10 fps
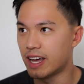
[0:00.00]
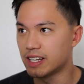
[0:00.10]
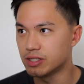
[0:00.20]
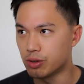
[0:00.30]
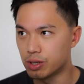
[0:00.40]
That
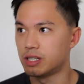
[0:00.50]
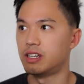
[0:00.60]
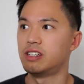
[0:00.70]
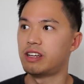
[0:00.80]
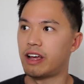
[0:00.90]
is Auckland
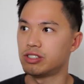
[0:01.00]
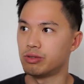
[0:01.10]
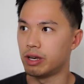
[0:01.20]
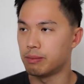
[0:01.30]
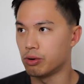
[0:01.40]

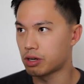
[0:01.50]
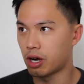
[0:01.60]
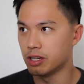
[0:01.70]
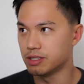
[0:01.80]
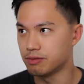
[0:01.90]
International Airport,
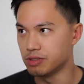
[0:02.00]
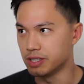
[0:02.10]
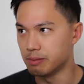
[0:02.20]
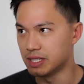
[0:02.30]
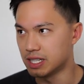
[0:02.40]
Collins Foods
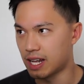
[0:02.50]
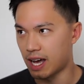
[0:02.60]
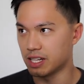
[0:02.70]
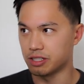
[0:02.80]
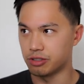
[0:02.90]
Limited,
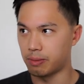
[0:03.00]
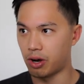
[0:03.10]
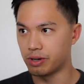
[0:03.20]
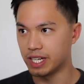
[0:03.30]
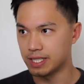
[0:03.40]
Heartland Group
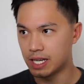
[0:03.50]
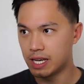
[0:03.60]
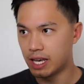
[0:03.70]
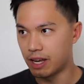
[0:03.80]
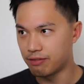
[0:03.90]
Holdings,
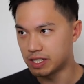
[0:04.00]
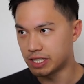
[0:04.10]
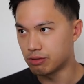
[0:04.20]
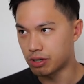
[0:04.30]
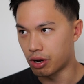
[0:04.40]

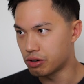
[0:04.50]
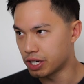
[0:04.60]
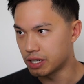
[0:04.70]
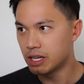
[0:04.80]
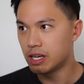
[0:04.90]
Infratil,
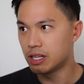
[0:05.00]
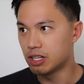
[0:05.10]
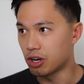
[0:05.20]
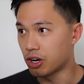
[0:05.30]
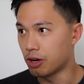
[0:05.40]

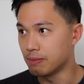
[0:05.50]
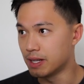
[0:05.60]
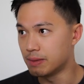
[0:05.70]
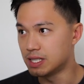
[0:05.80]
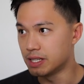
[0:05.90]
Kogan.com
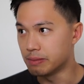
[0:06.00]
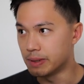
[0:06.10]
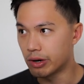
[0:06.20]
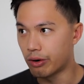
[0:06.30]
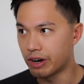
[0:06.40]
Limited,
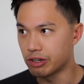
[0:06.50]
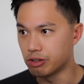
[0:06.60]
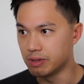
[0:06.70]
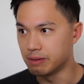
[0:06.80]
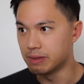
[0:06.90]
Macquarie
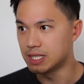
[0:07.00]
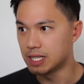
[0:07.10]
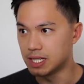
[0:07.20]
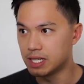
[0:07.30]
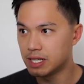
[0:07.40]
Group
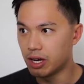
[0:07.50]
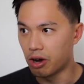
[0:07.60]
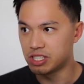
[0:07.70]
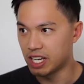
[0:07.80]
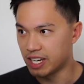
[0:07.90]
Limited,
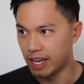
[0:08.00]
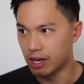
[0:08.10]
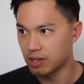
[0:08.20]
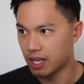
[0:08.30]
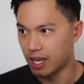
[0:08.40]
Oceania
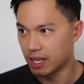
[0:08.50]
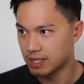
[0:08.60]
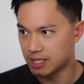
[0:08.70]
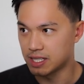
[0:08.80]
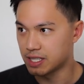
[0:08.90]
Healthcare
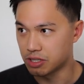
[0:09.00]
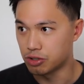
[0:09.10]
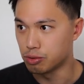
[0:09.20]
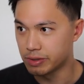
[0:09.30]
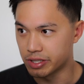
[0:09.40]
Centre
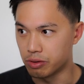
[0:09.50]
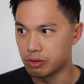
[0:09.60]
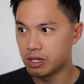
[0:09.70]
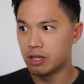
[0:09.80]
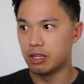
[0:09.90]
Group. So
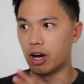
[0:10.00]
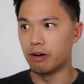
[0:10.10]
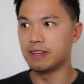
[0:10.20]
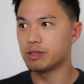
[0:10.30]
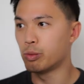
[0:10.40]
the
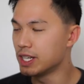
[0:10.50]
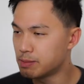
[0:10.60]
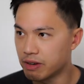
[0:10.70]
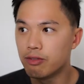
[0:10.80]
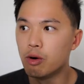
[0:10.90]
obvious
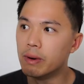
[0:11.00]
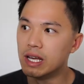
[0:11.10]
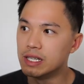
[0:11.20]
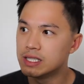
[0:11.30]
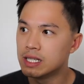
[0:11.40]
worst
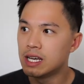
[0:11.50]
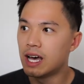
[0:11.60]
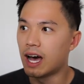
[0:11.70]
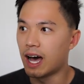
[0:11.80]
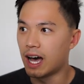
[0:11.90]
performers
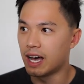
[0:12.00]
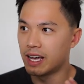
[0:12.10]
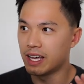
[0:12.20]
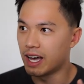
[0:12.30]
are